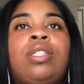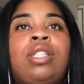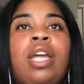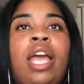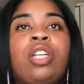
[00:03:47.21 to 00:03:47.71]
to
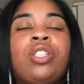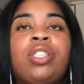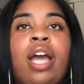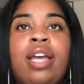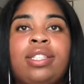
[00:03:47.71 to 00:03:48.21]
the
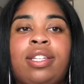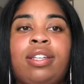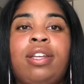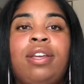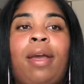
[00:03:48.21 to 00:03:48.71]

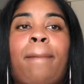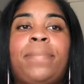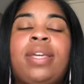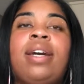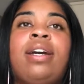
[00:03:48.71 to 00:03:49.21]
exercising,
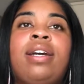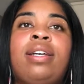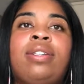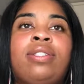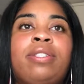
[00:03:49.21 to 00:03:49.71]

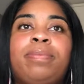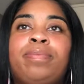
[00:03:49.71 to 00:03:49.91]
because